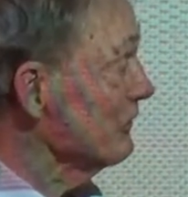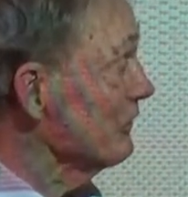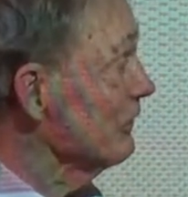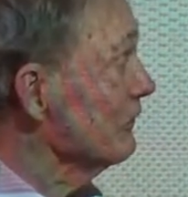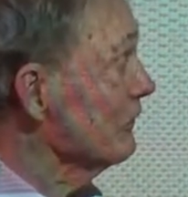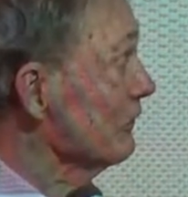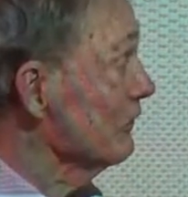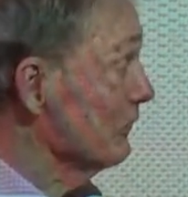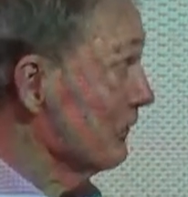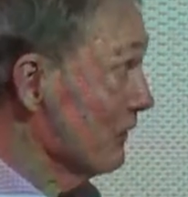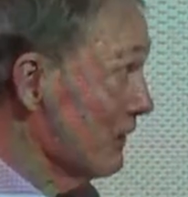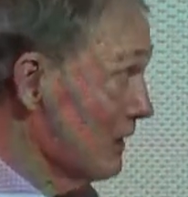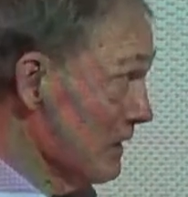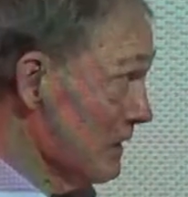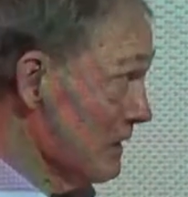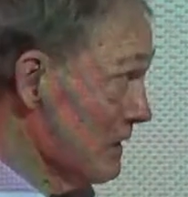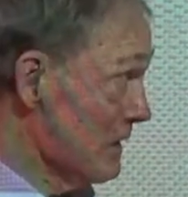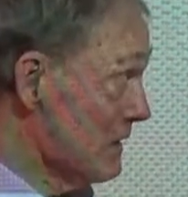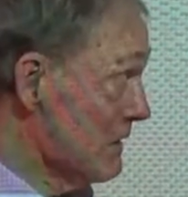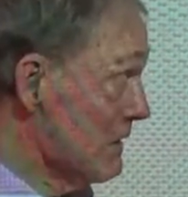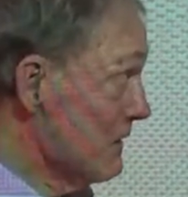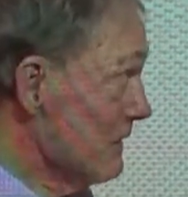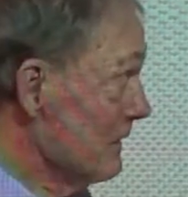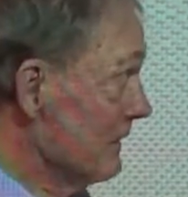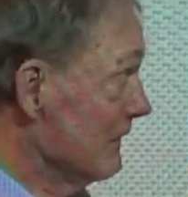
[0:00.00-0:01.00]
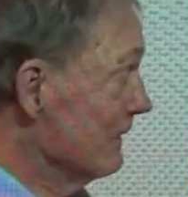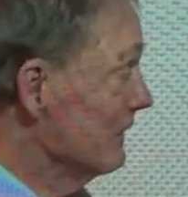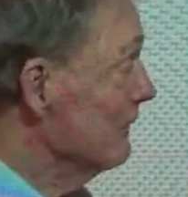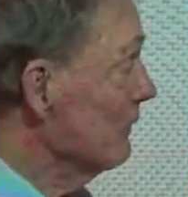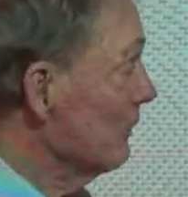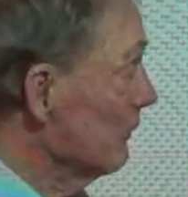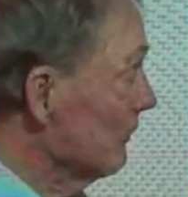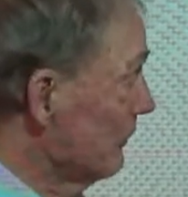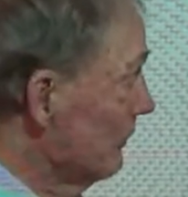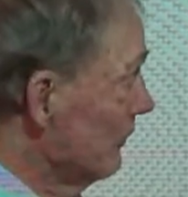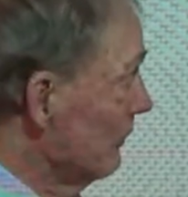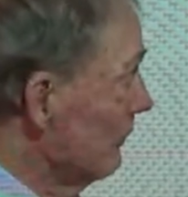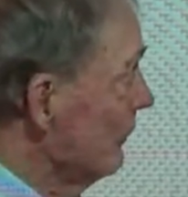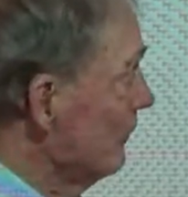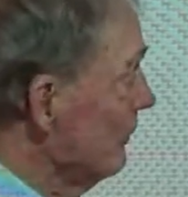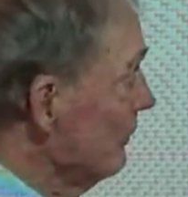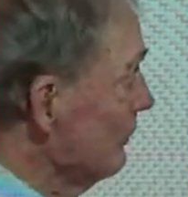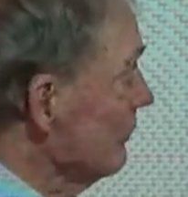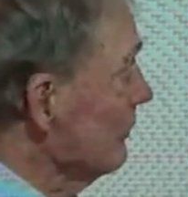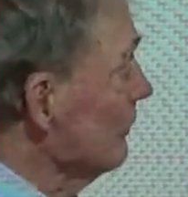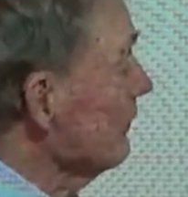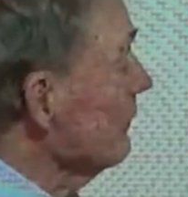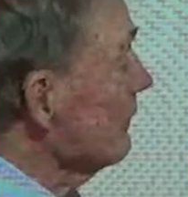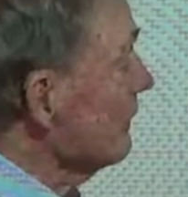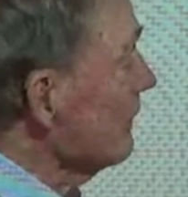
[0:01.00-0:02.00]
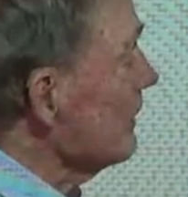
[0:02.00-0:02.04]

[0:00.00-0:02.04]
this is you know these are the